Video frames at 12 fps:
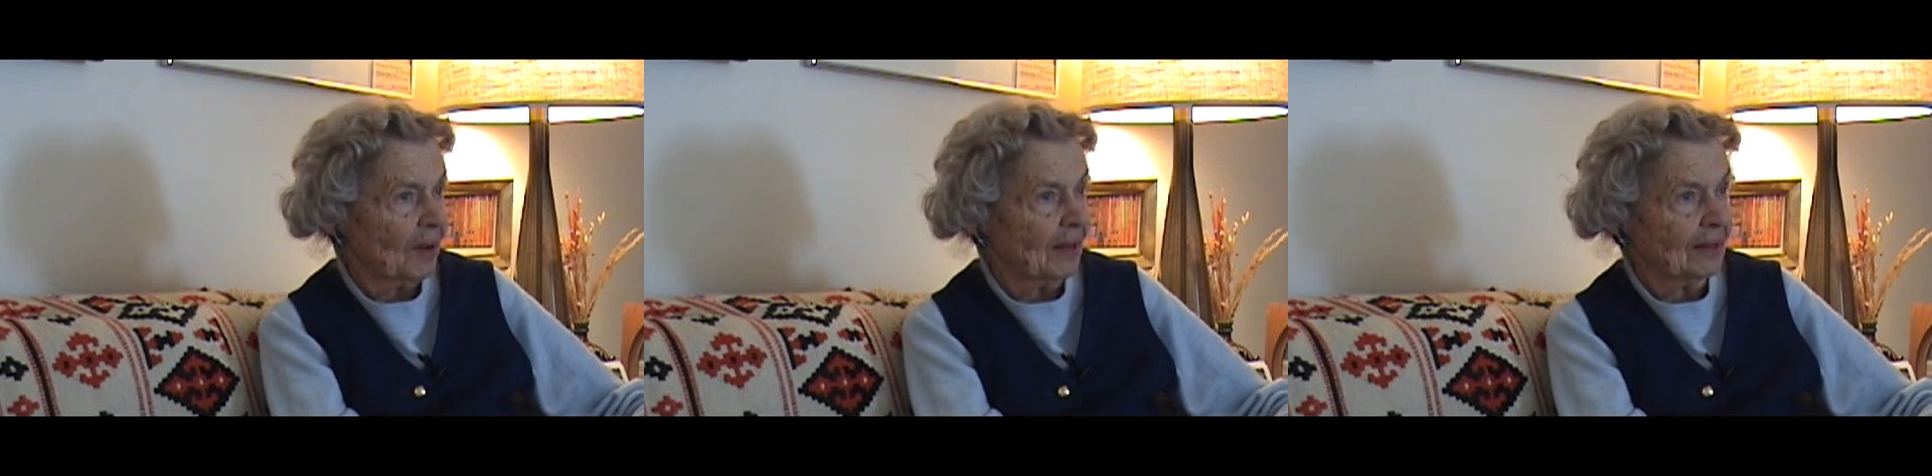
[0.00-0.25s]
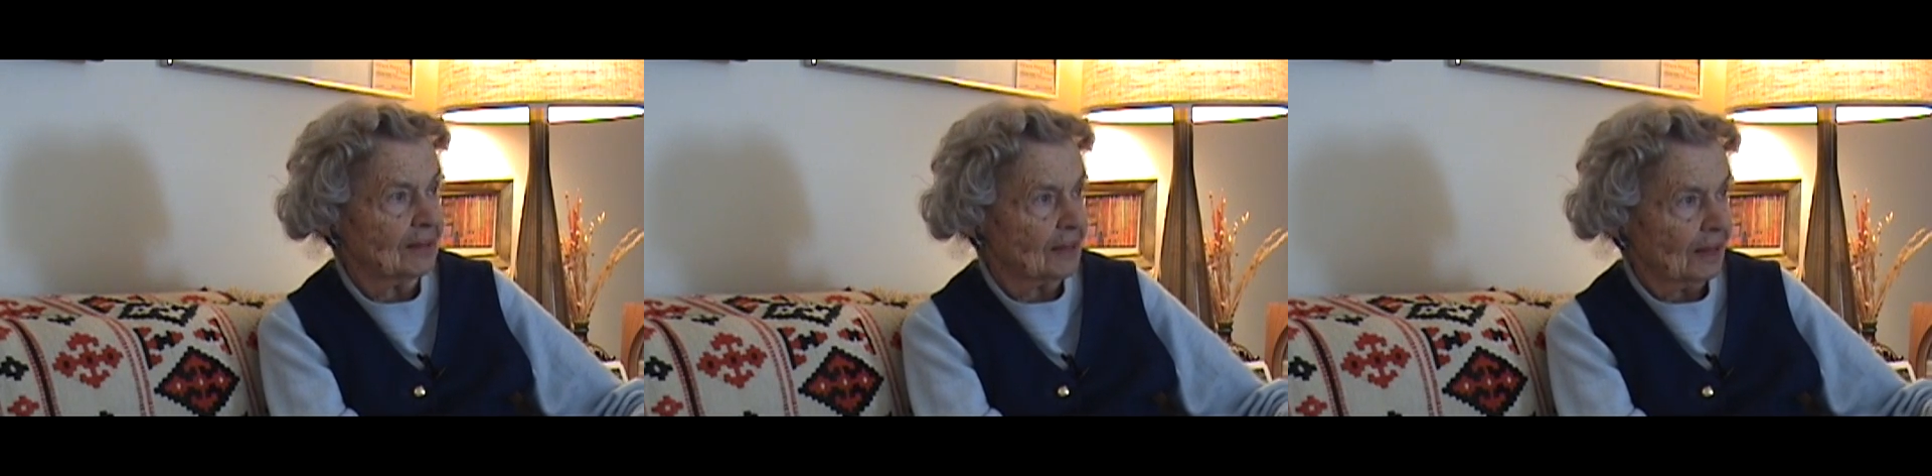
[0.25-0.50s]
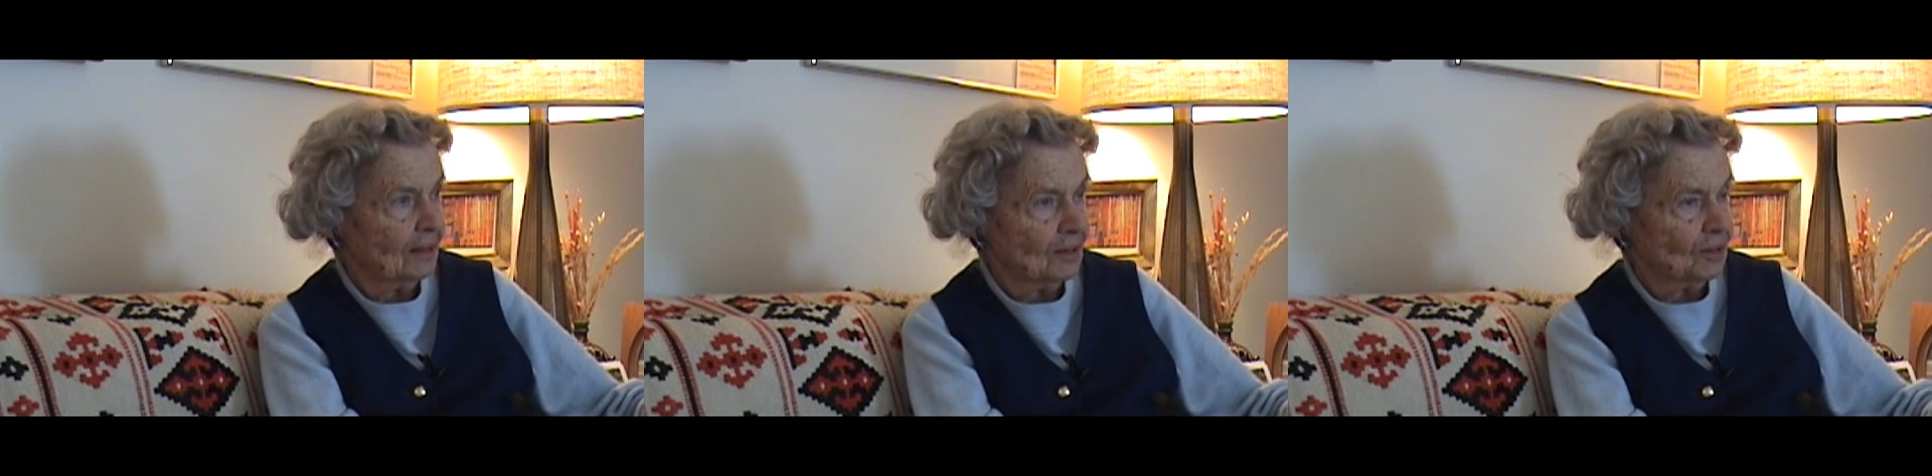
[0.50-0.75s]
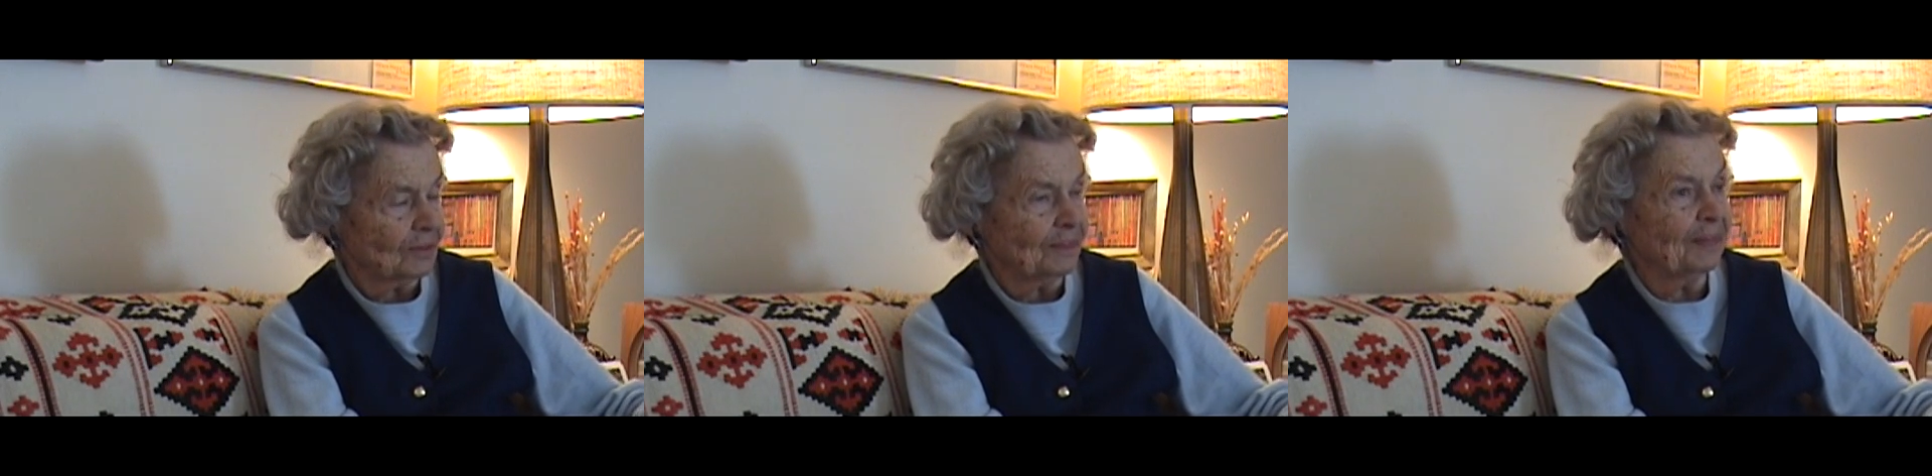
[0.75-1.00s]
well as
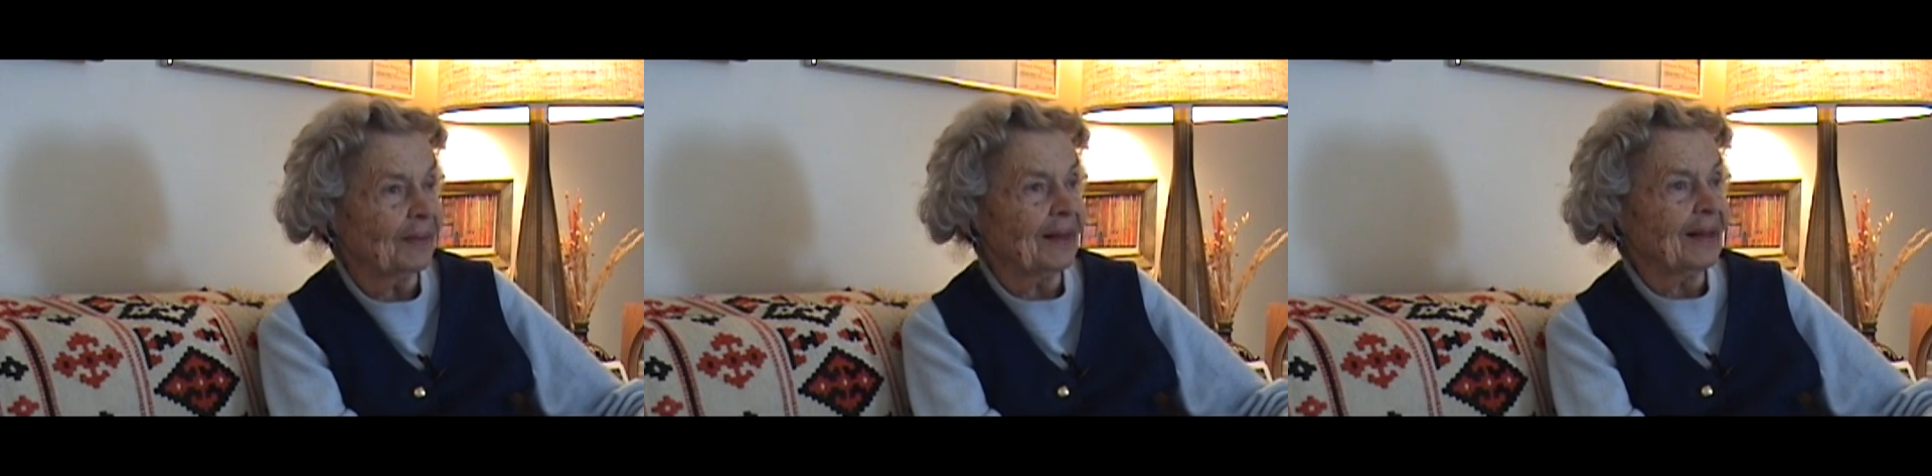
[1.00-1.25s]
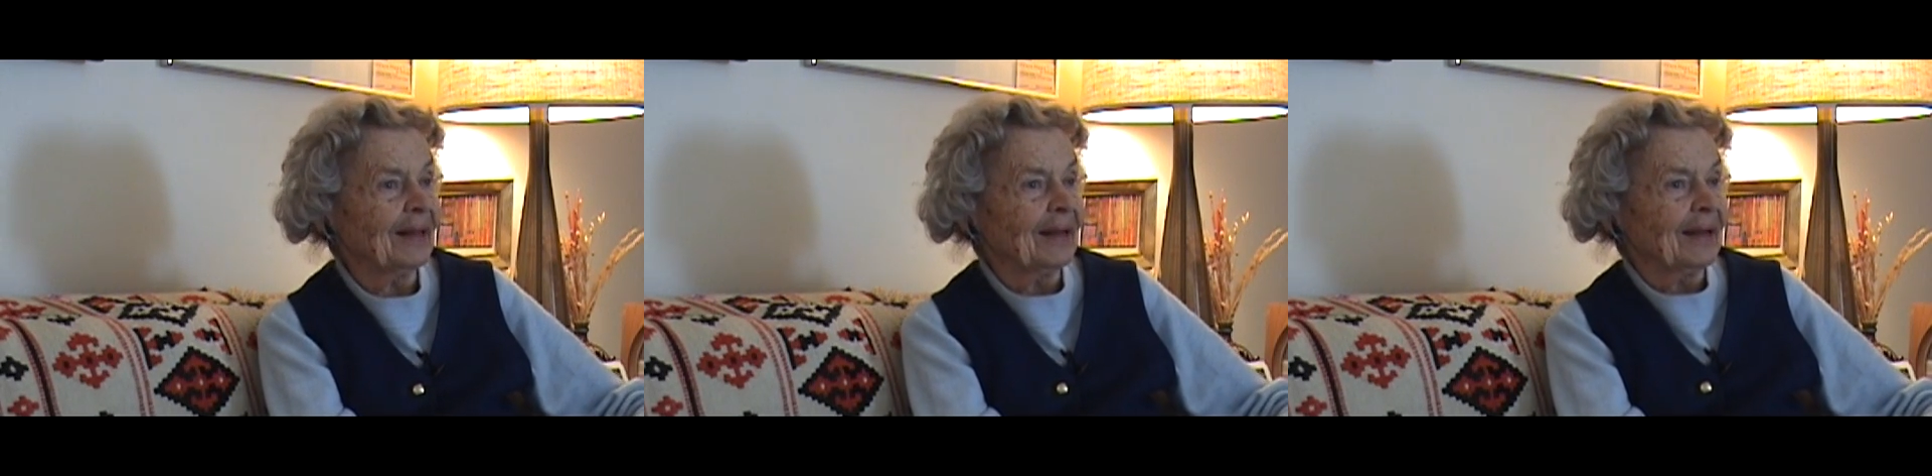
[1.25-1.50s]
other students.